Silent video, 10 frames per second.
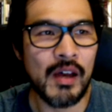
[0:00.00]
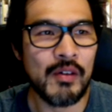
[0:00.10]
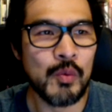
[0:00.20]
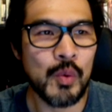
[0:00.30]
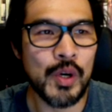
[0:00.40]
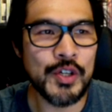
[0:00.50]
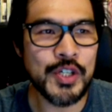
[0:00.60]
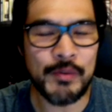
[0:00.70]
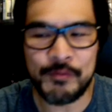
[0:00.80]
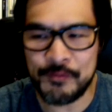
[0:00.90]

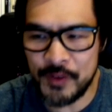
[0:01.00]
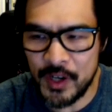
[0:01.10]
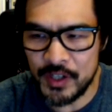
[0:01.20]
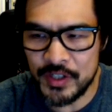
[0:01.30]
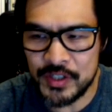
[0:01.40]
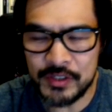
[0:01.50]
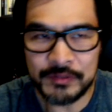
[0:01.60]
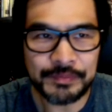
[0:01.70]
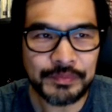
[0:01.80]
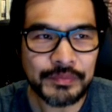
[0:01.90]
Worship first
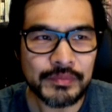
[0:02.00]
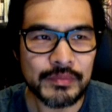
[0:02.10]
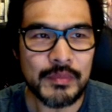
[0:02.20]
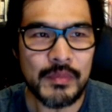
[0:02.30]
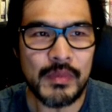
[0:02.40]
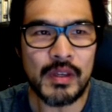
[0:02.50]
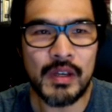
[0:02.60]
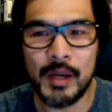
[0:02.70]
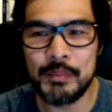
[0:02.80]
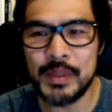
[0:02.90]

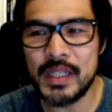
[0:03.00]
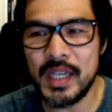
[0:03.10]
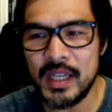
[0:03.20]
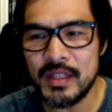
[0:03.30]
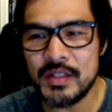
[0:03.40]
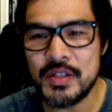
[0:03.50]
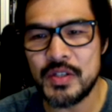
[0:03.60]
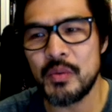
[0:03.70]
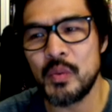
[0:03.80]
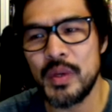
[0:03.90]

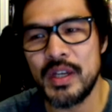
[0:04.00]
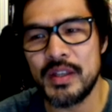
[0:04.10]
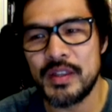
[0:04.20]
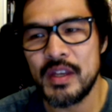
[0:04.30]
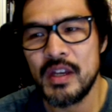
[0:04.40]
begins with